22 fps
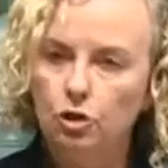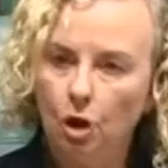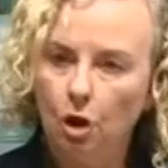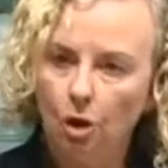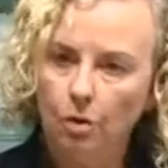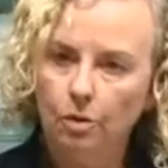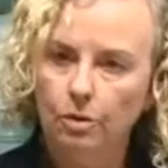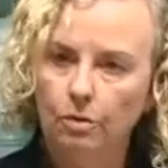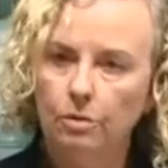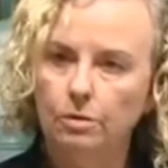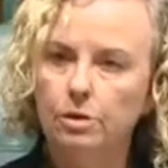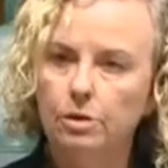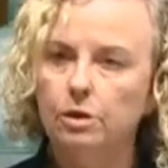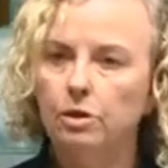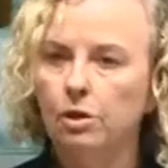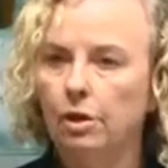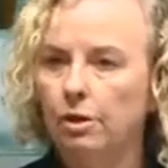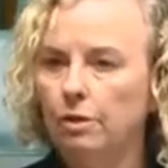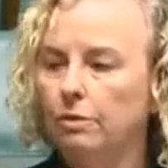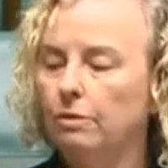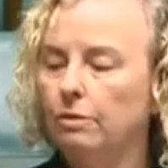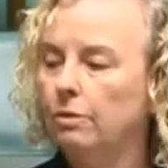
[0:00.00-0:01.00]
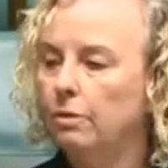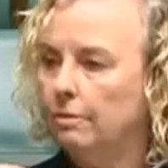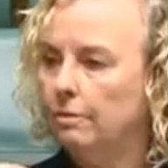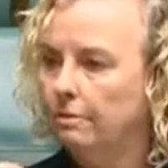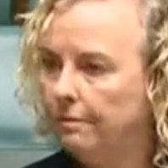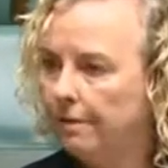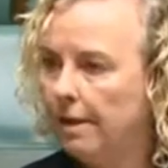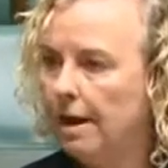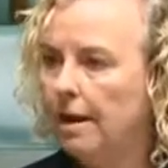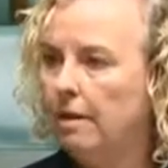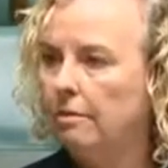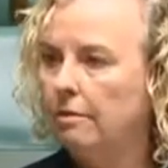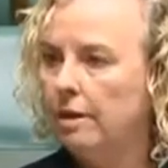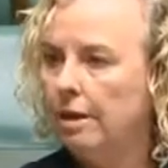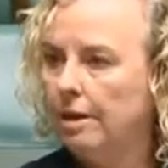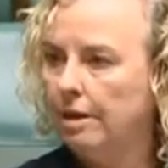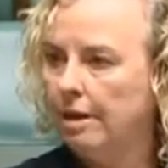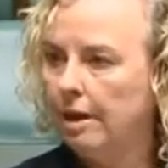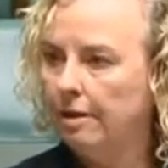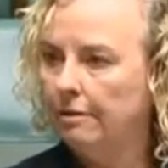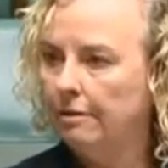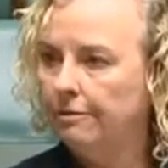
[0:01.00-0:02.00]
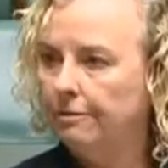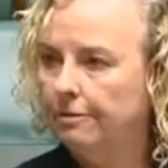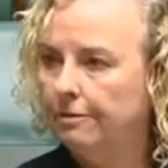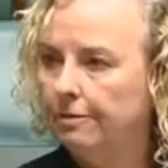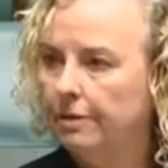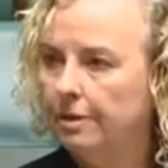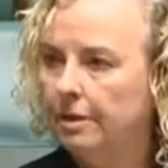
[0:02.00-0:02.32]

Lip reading: don't go far enough.